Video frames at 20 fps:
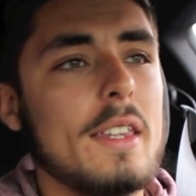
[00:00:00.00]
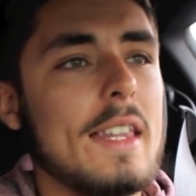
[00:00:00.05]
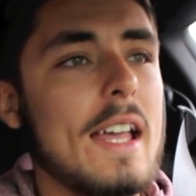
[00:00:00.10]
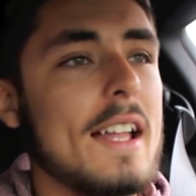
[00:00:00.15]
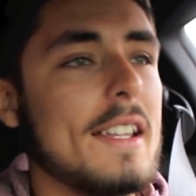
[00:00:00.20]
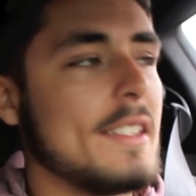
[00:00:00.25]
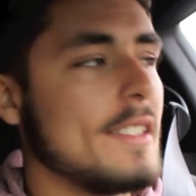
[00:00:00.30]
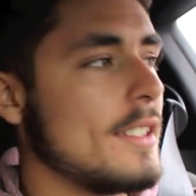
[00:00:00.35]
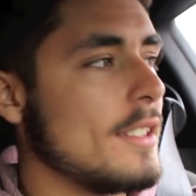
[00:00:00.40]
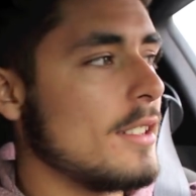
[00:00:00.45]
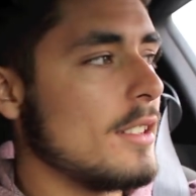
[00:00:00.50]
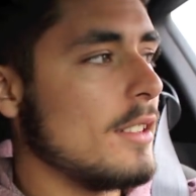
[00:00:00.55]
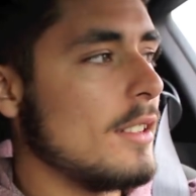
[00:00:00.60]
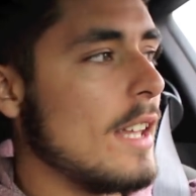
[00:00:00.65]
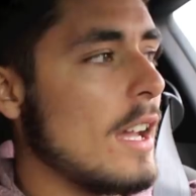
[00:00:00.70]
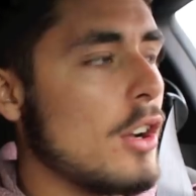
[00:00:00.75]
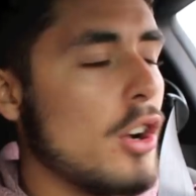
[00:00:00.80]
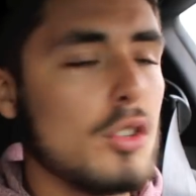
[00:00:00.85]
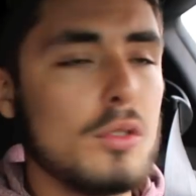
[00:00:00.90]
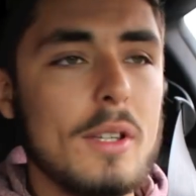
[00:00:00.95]

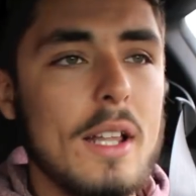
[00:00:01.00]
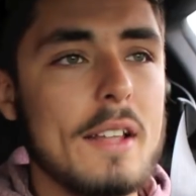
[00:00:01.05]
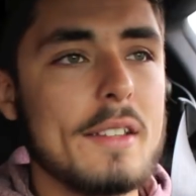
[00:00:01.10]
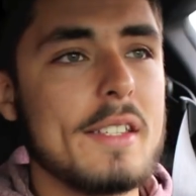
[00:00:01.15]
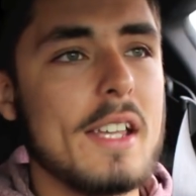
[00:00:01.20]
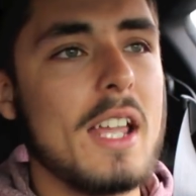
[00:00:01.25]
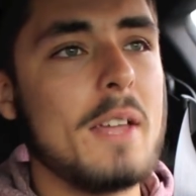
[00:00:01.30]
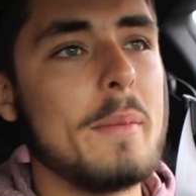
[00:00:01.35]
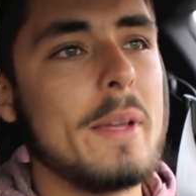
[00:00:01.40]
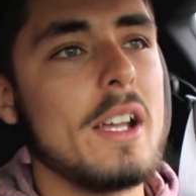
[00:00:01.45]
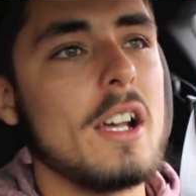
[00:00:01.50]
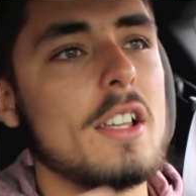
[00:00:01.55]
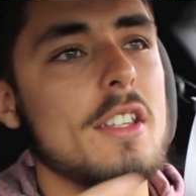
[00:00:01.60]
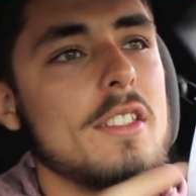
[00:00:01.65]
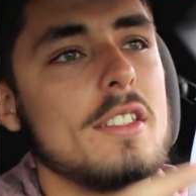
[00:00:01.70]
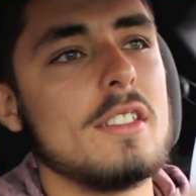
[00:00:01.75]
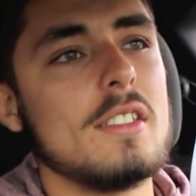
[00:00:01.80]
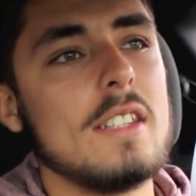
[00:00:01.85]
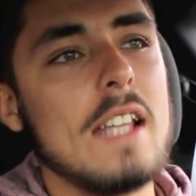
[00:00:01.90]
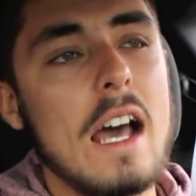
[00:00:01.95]
that goes without saying,
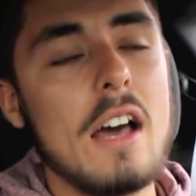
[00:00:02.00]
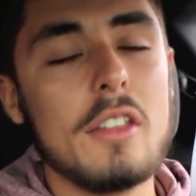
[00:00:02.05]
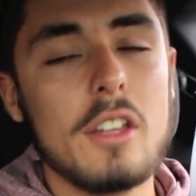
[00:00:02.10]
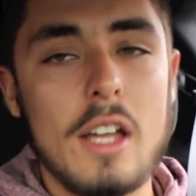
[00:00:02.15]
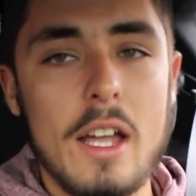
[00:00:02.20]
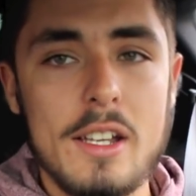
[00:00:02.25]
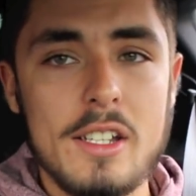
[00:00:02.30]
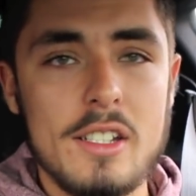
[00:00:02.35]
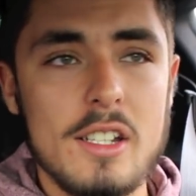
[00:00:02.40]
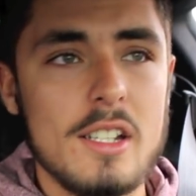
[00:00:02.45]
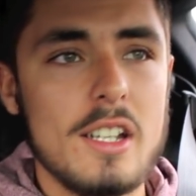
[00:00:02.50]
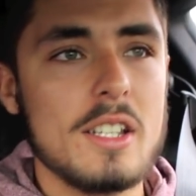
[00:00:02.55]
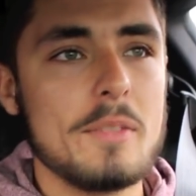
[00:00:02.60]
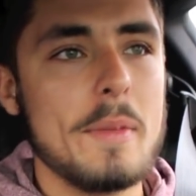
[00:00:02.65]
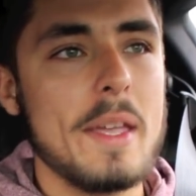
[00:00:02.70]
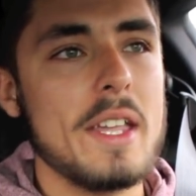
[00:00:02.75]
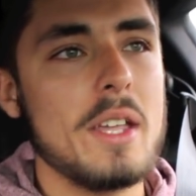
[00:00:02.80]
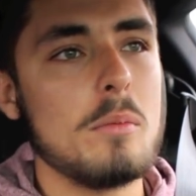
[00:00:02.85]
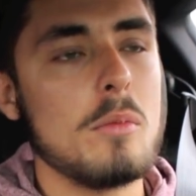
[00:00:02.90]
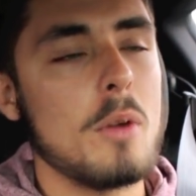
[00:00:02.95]
because now the engine is
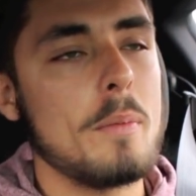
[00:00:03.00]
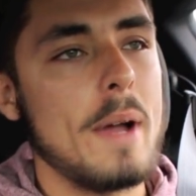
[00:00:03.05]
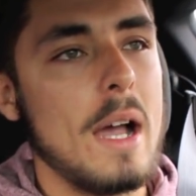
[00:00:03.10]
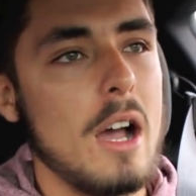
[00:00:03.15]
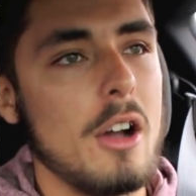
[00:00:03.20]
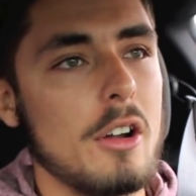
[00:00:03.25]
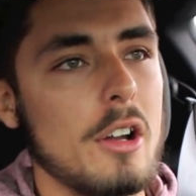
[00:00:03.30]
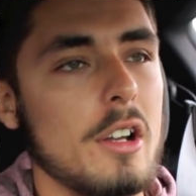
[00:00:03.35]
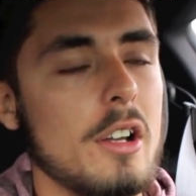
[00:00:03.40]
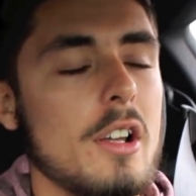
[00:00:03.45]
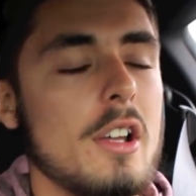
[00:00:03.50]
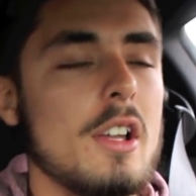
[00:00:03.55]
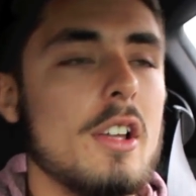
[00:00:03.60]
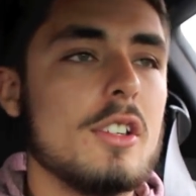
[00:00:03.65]
making more power,